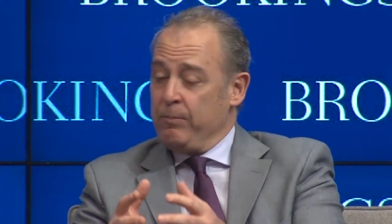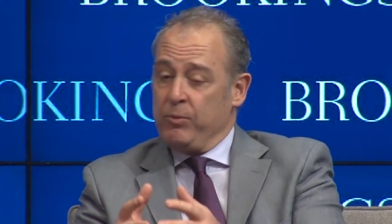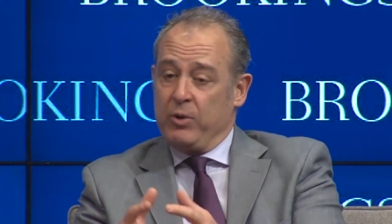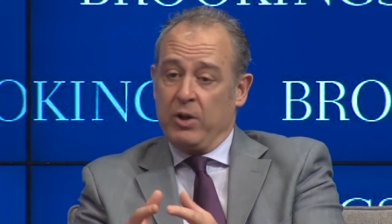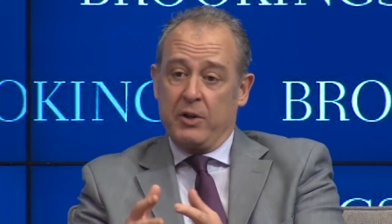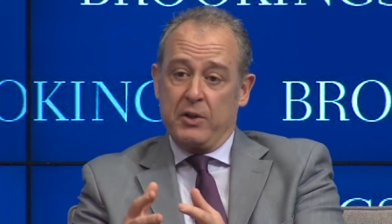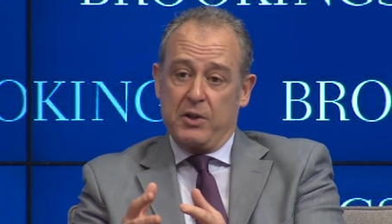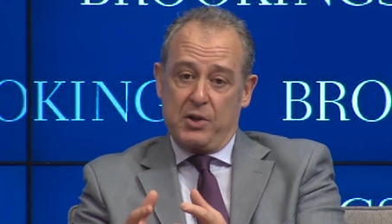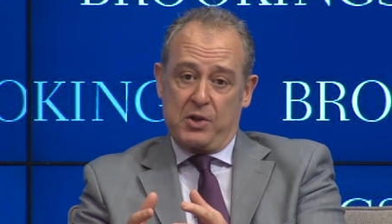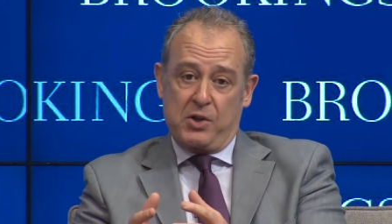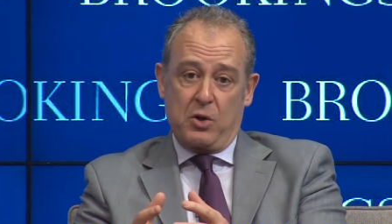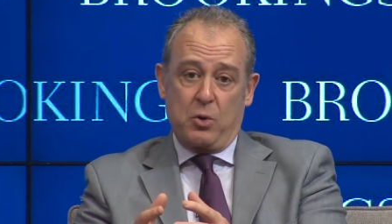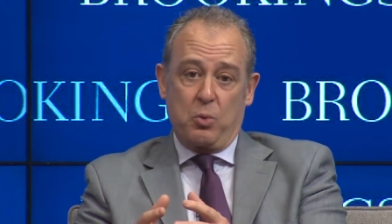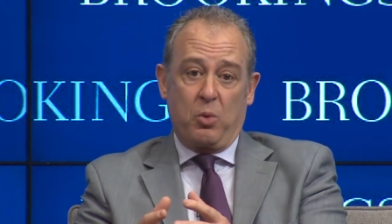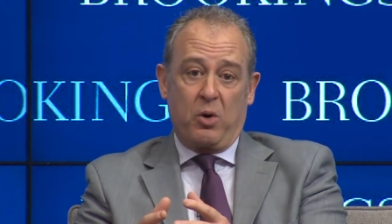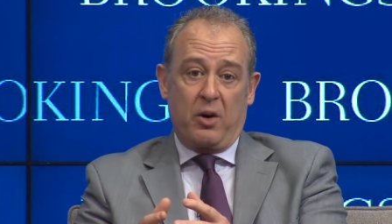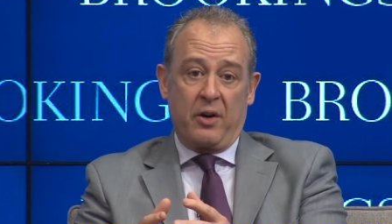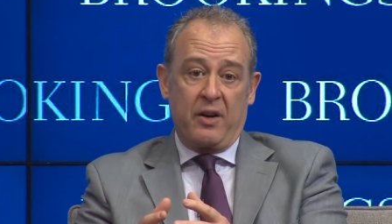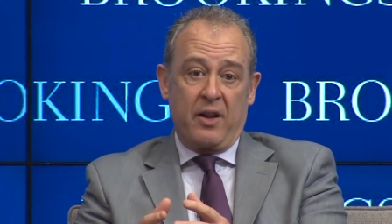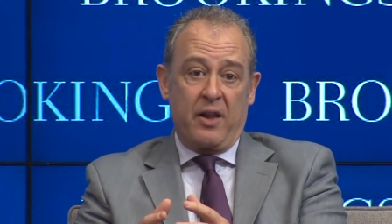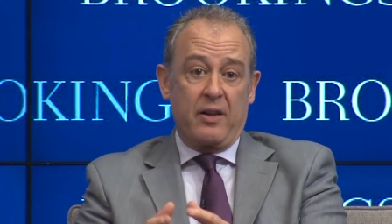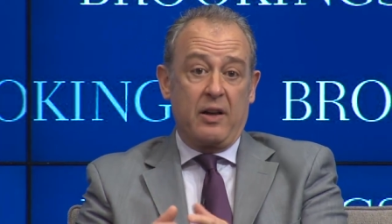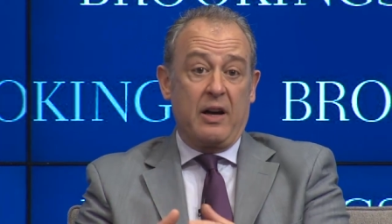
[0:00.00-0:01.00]
understood
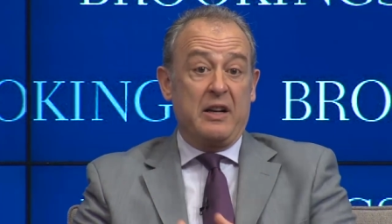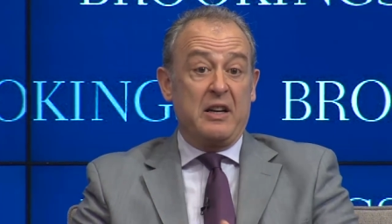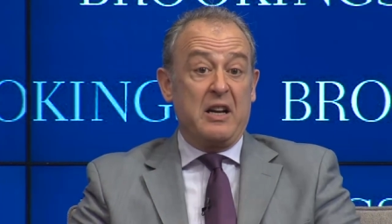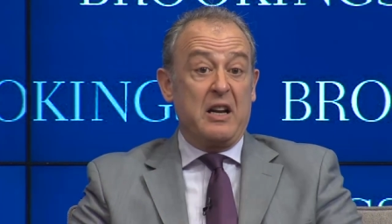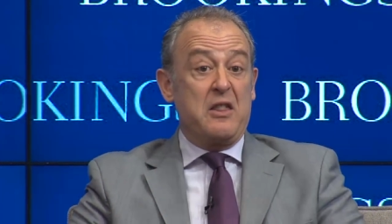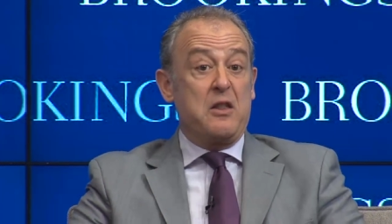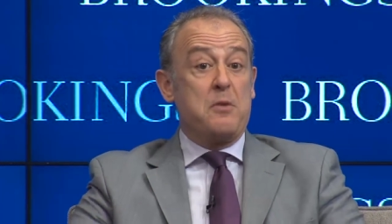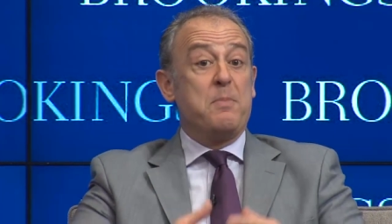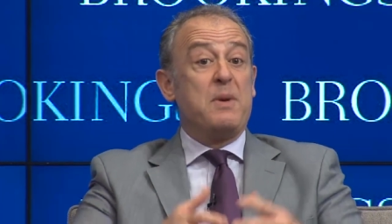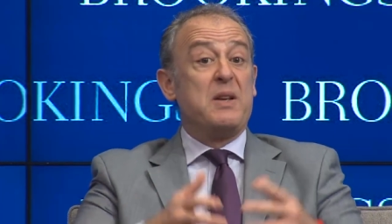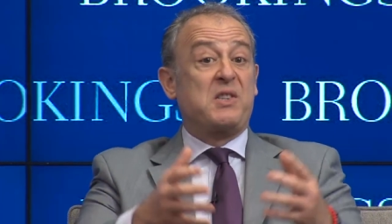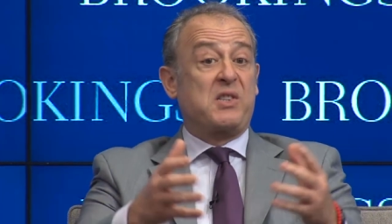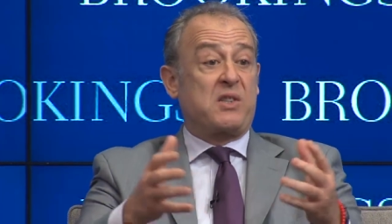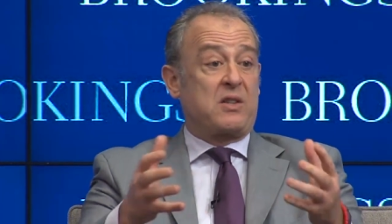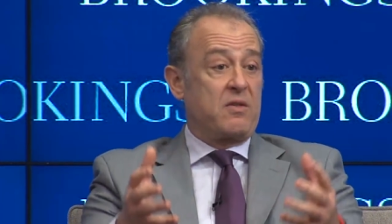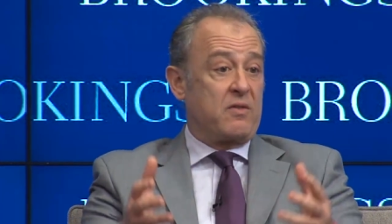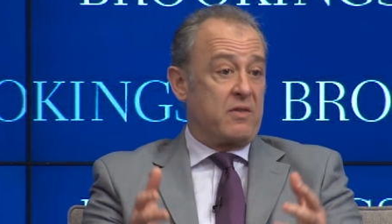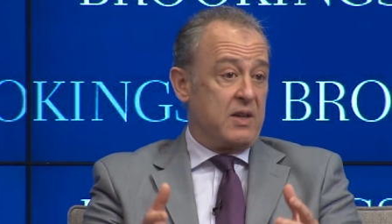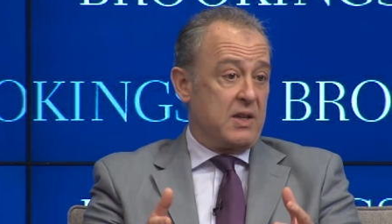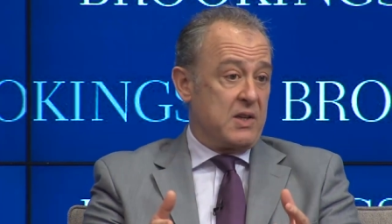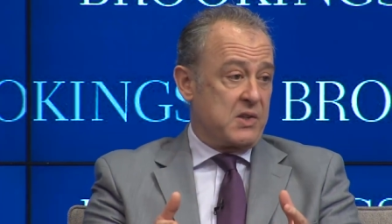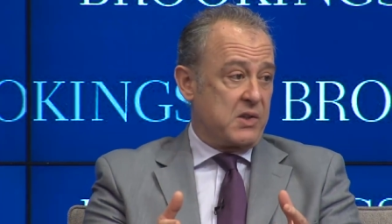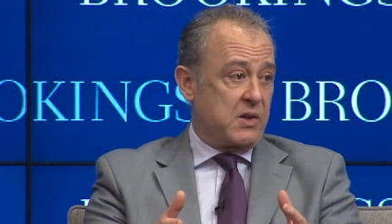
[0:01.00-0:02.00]
one another. And in the midst of
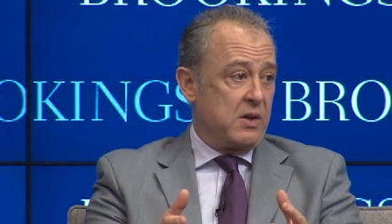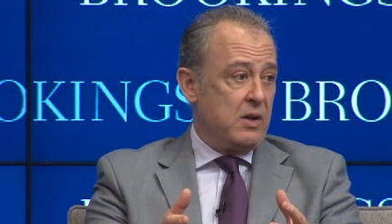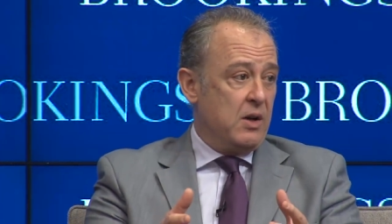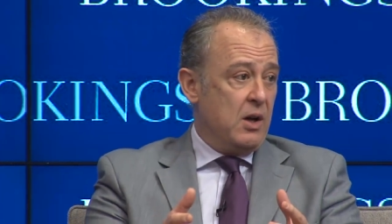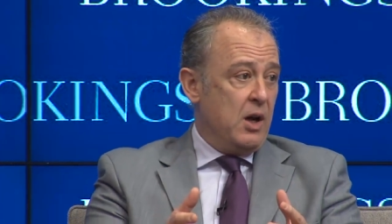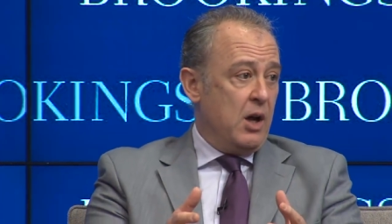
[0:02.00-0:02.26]
this,